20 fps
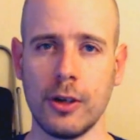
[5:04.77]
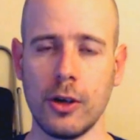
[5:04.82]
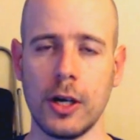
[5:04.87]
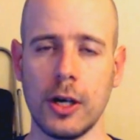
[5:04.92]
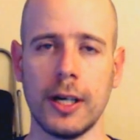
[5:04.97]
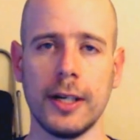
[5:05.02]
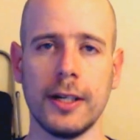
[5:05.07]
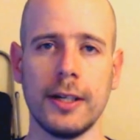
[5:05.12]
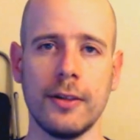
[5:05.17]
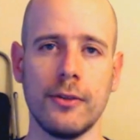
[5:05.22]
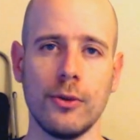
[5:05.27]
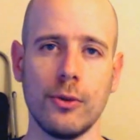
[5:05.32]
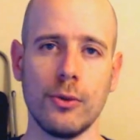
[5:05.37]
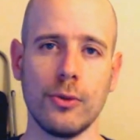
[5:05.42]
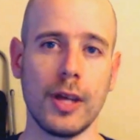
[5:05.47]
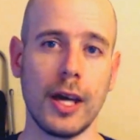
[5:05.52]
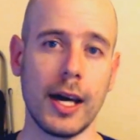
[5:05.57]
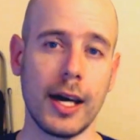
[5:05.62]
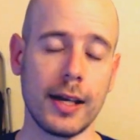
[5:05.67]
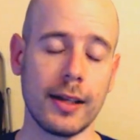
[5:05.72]
Go ahead and
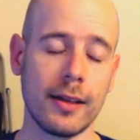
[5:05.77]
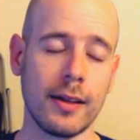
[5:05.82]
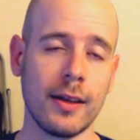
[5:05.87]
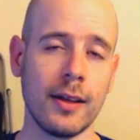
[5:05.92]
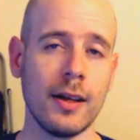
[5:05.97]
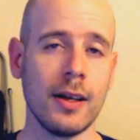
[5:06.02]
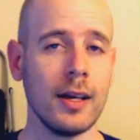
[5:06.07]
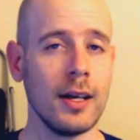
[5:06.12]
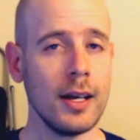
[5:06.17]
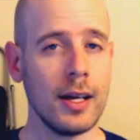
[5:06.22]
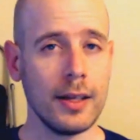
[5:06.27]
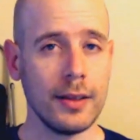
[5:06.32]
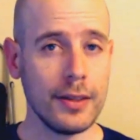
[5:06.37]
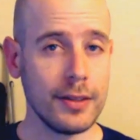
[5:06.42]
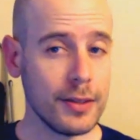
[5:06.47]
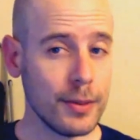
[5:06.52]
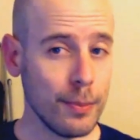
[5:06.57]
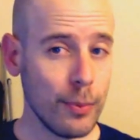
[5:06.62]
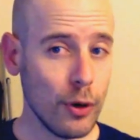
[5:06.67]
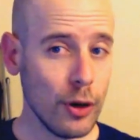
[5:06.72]
do that.
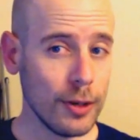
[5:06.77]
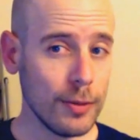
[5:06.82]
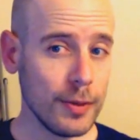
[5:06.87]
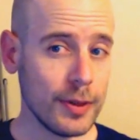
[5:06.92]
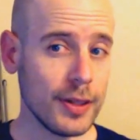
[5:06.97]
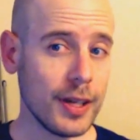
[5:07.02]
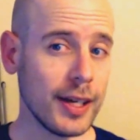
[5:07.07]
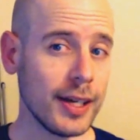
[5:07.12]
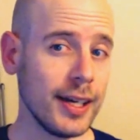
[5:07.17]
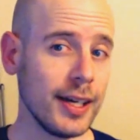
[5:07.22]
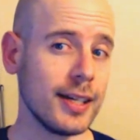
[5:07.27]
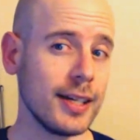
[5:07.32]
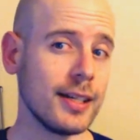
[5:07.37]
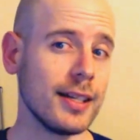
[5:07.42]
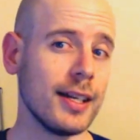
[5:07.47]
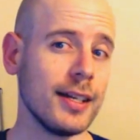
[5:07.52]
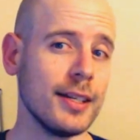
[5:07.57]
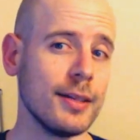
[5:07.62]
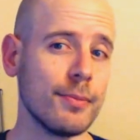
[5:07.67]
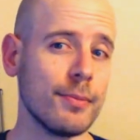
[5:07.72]
Disappointment.
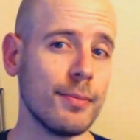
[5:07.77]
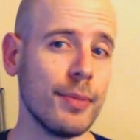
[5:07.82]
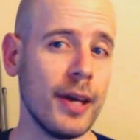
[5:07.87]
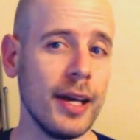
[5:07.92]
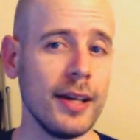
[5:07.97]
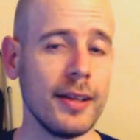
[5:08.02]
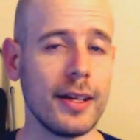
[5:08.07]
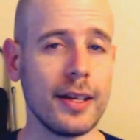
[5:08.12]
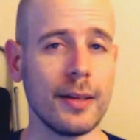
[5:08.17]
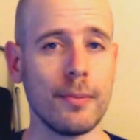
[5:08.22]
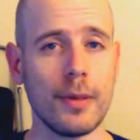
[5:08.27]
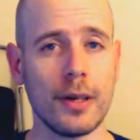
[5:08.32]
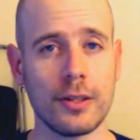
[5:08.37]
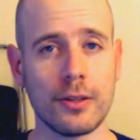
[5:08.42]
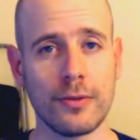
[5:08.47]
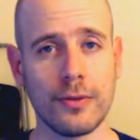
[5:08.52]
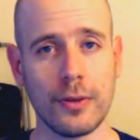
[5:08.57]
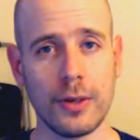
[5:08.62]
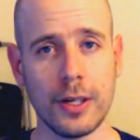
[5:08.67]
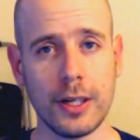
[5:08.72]
Again, I didn't pay that
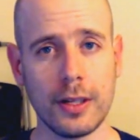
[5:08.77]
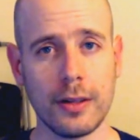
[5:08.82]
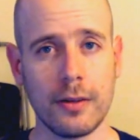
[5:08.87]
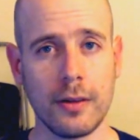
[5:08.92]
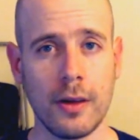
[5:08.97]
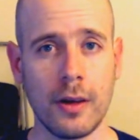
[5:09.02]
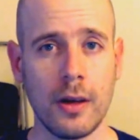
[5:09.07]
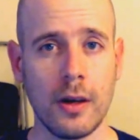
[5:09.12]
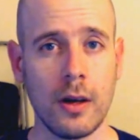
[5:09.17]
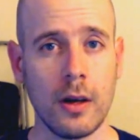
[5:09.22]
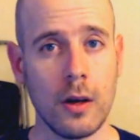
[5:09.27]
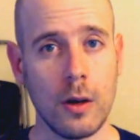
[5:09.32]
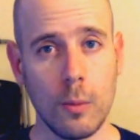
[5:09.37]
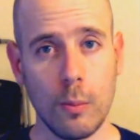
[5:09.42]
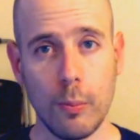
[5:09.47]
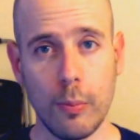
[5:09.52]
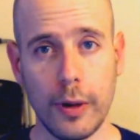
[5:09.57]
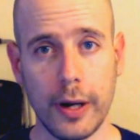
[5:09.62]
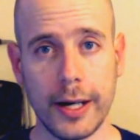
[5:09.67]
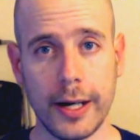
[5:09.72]
much for it,
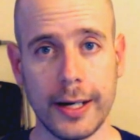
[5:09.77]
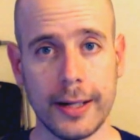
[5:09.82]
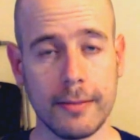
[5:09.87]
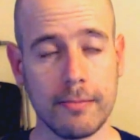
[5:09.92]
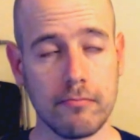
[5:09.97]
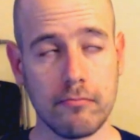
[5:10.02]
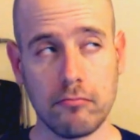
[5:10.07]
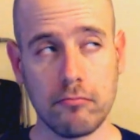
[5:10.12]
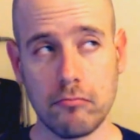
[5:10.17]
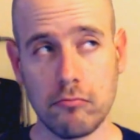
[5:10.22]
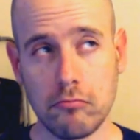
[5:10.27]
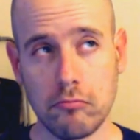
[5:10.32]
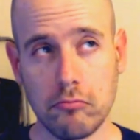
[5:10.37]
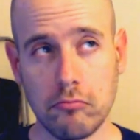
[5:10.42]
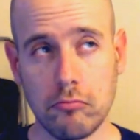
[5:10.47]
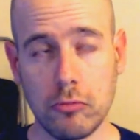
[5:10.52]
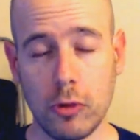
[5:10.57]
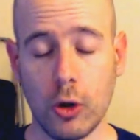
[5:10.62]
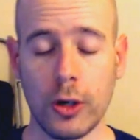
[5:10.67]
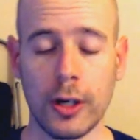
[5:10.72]
but
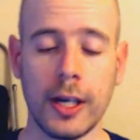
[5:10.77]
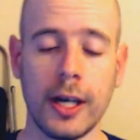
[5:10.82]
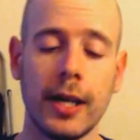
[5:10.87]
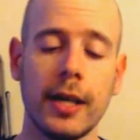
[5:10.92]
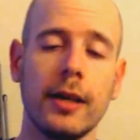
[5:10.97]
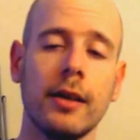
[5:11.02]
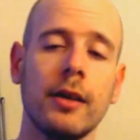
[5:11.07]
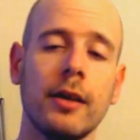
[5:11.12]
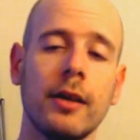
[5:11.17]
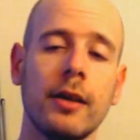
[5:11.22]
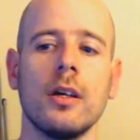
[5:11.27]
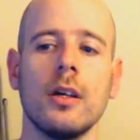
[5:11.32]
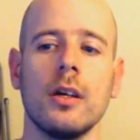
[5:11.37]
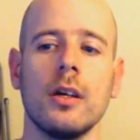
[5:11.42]
okay.